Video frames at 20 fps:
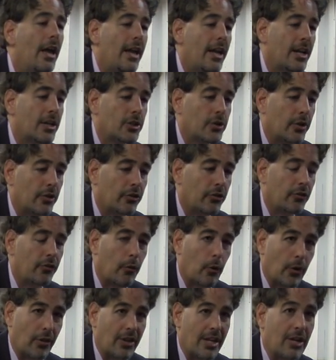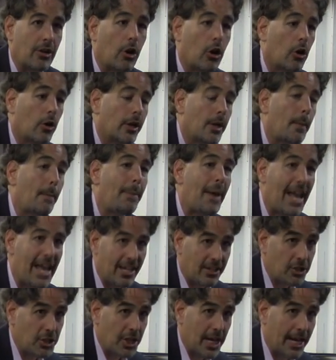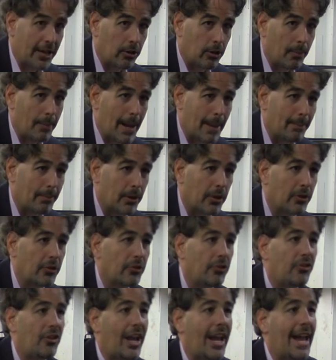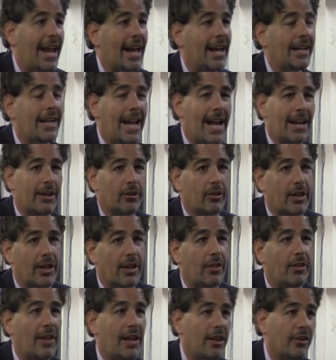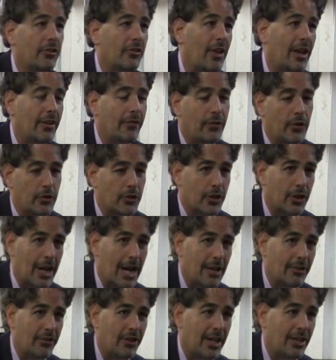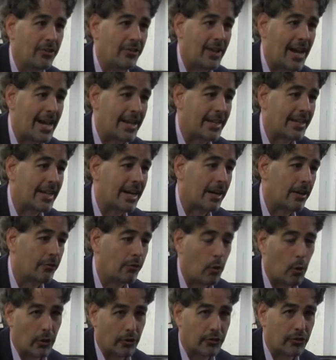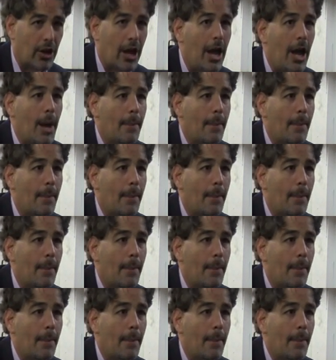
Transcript: interest for the current paid channel members and handling things like future content and of course,